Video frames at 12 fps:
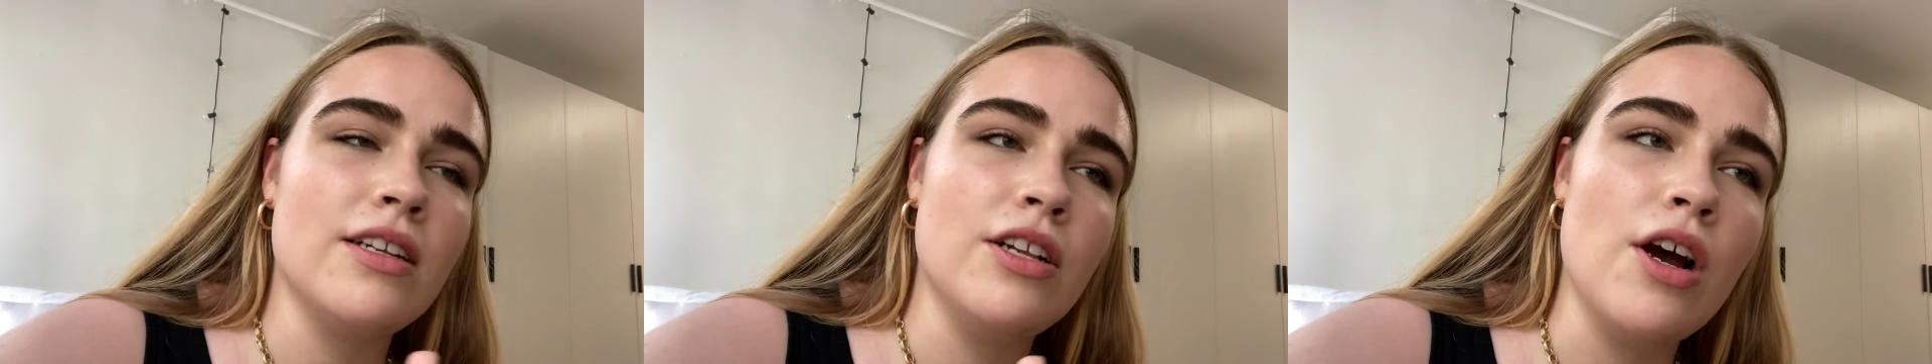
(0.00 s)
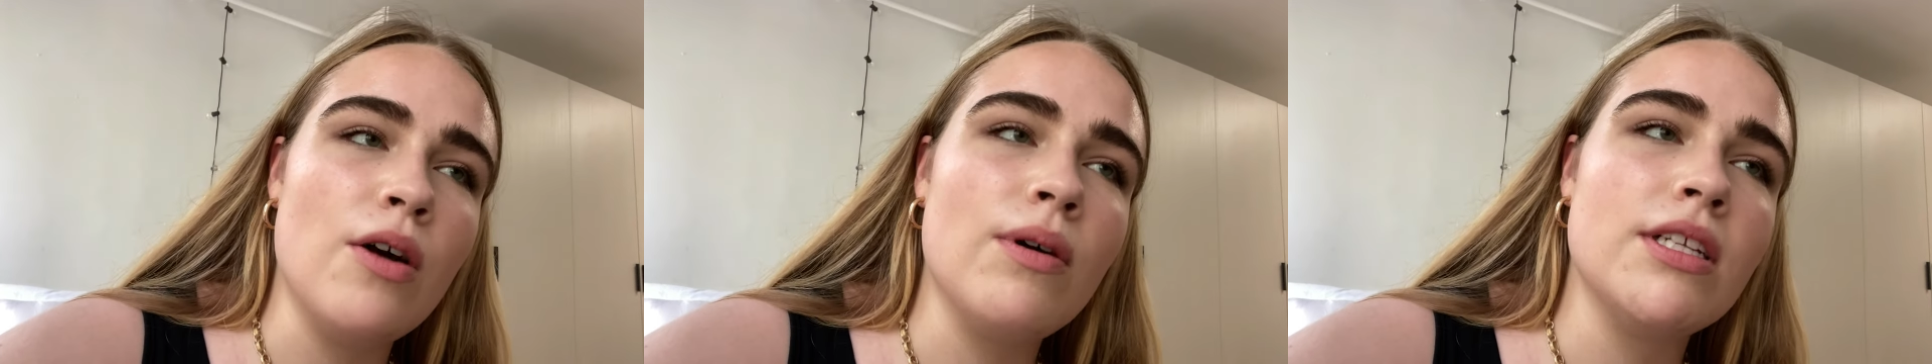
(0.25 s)

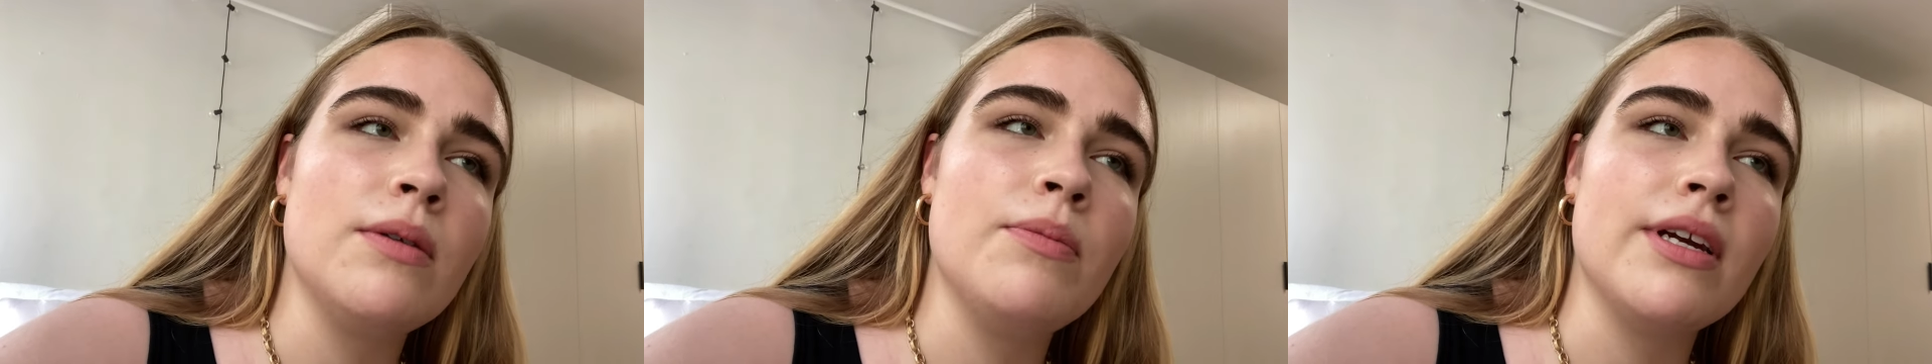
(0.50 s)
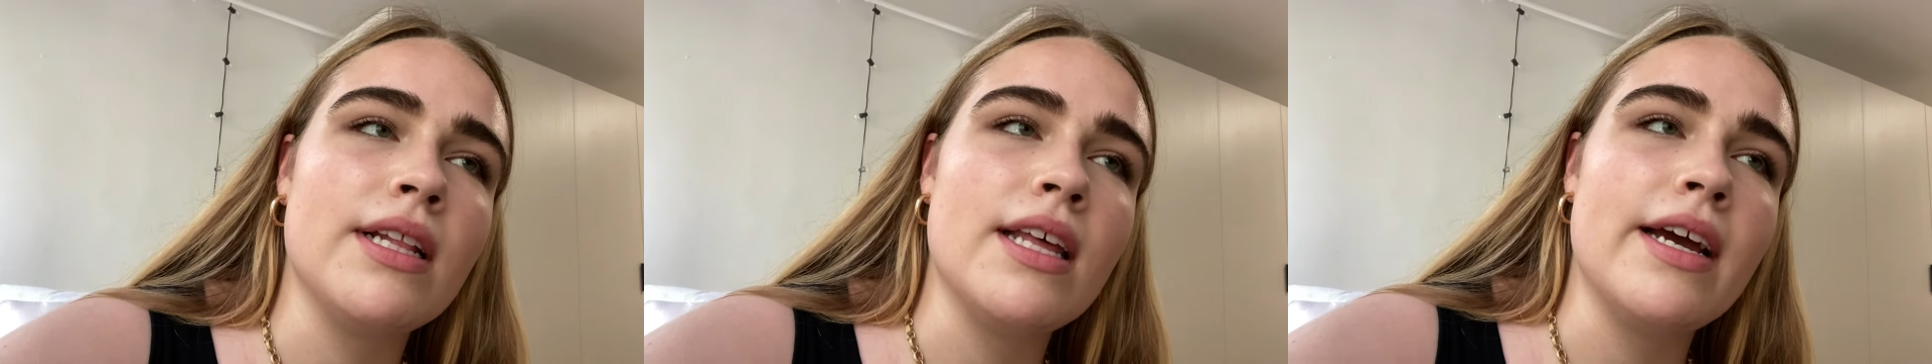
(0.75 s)
know what to
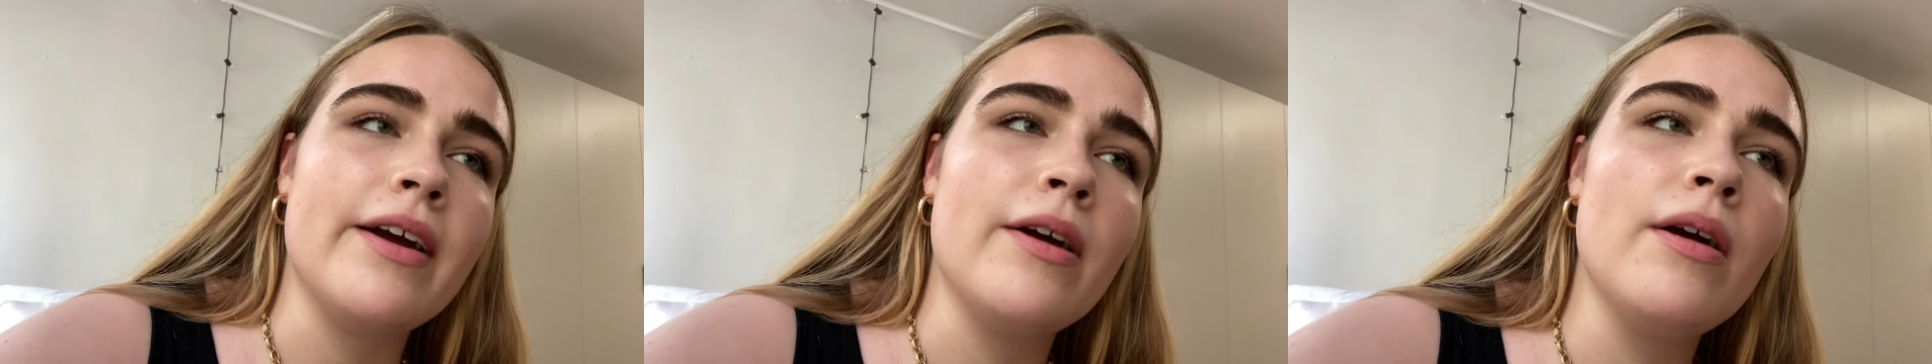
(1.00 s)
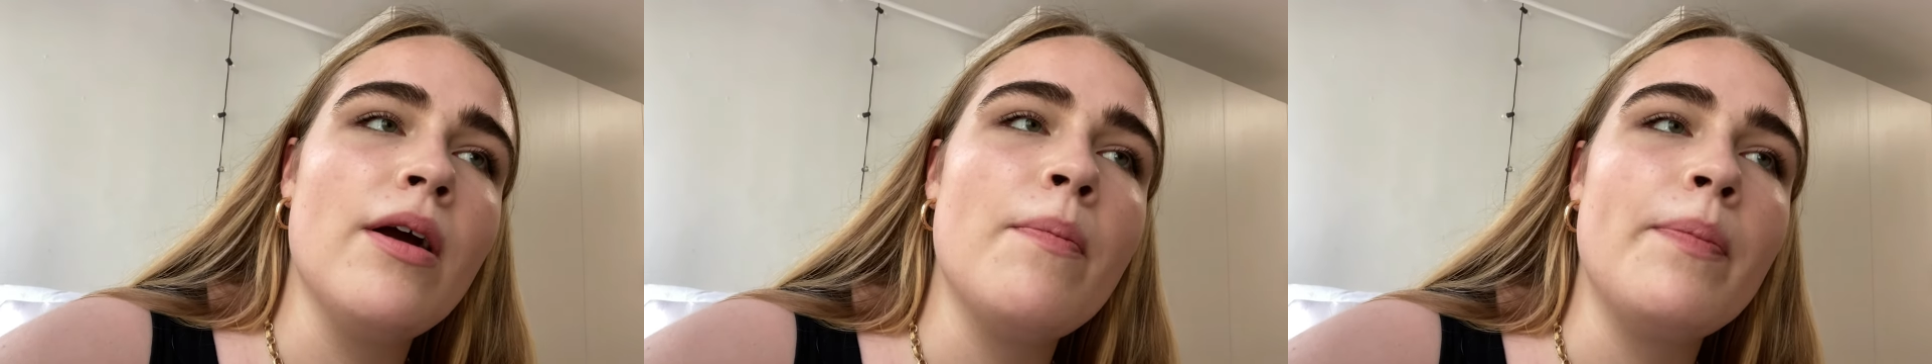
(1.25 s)
bring
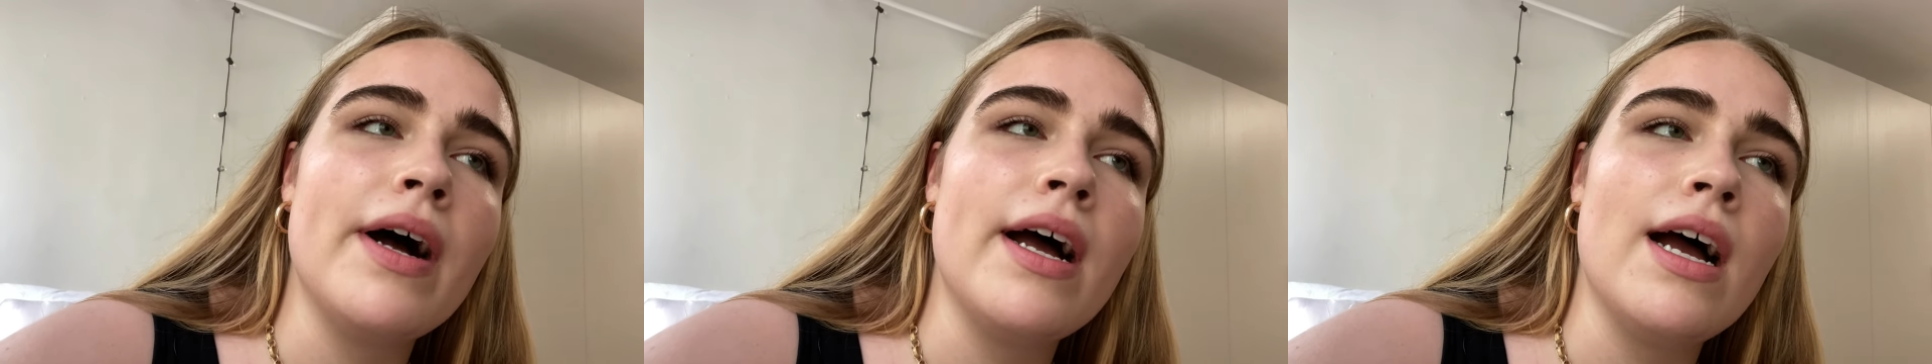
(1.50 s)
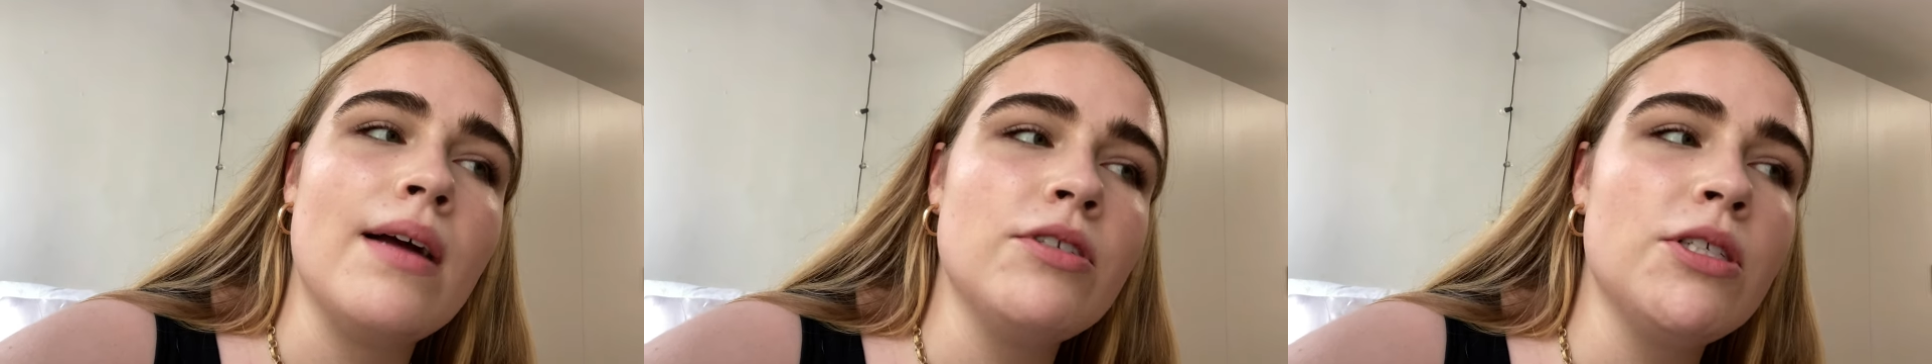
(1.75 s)
there,
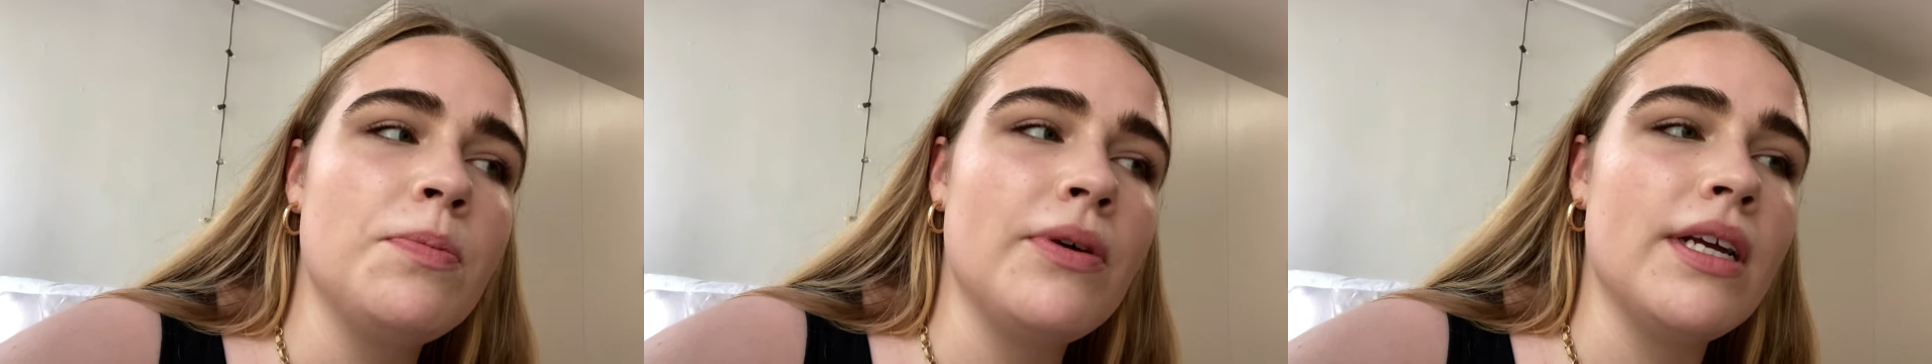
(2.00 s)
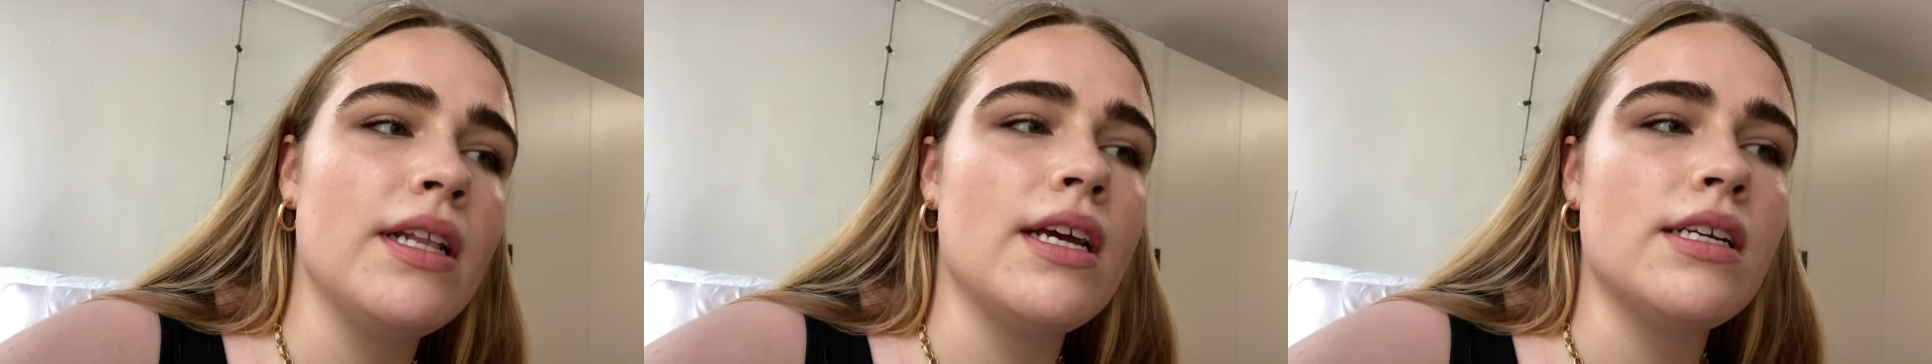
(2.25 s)
but I'm just
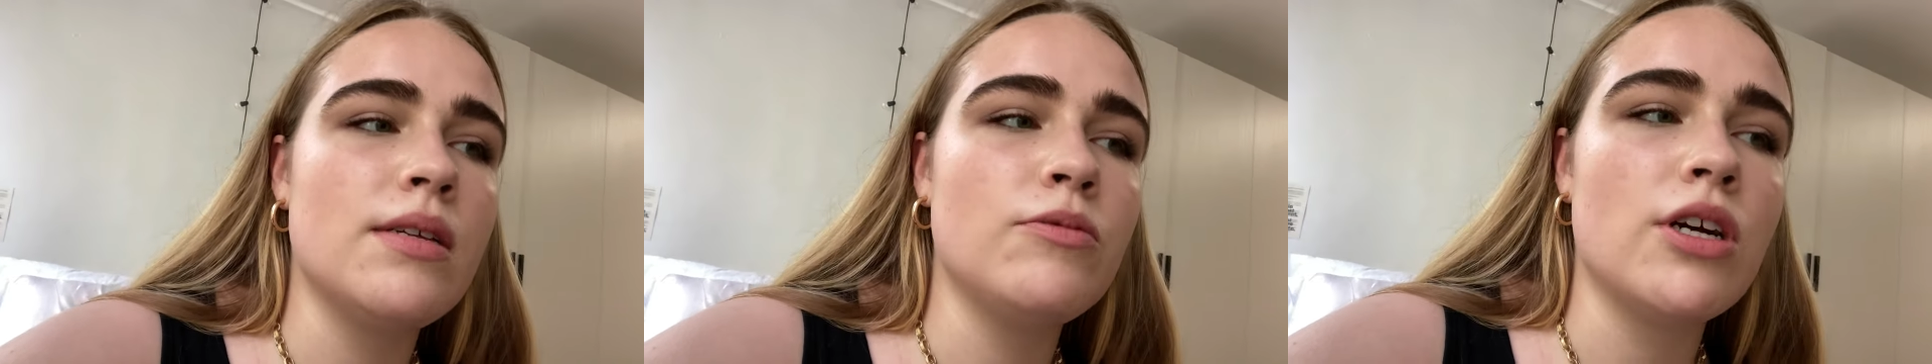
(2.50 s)
bringing like some